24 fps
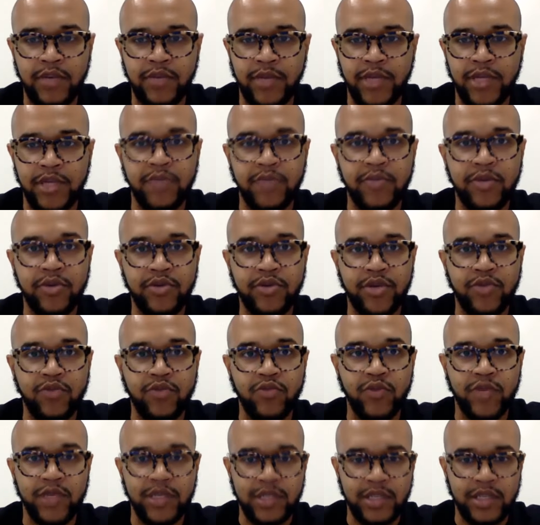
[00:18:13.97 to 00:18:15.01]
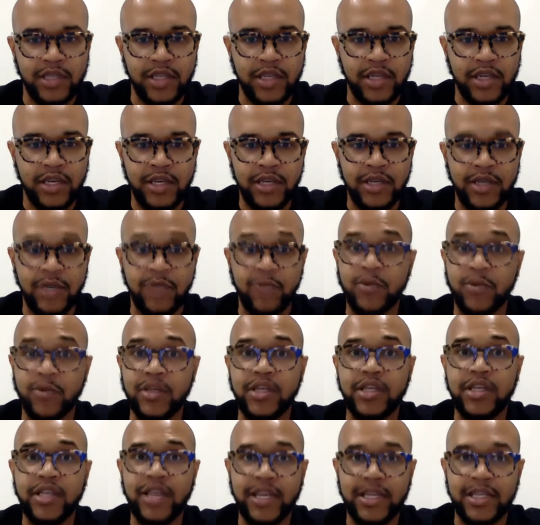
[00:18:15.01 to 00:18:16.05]
in the building recently. And I'm really
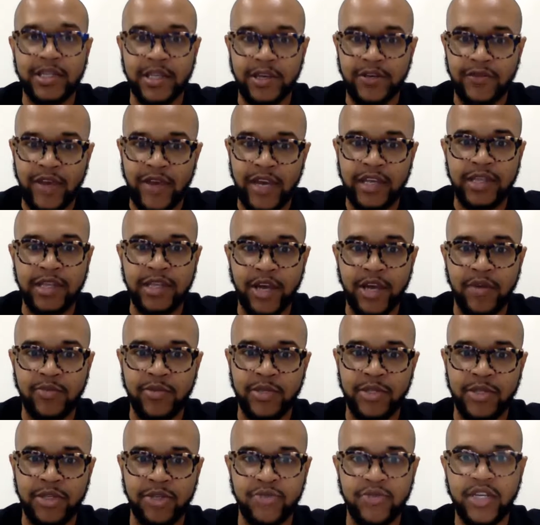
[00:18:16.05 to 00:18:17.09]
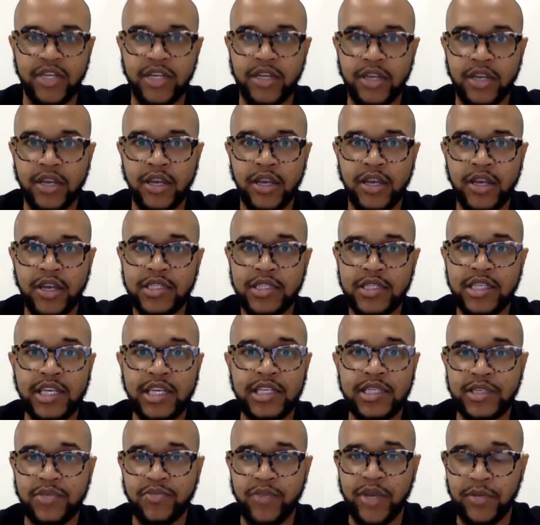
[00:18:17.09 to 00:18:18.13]
glad that they've had the opportunity to
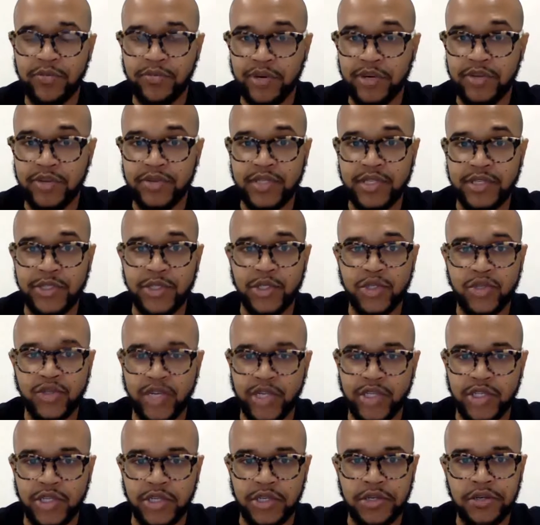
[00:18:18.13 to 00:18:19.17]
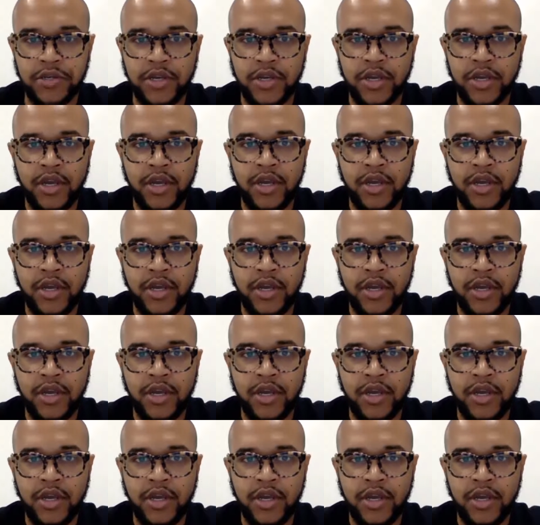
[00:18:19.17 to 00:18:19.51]
get some in-person instruction.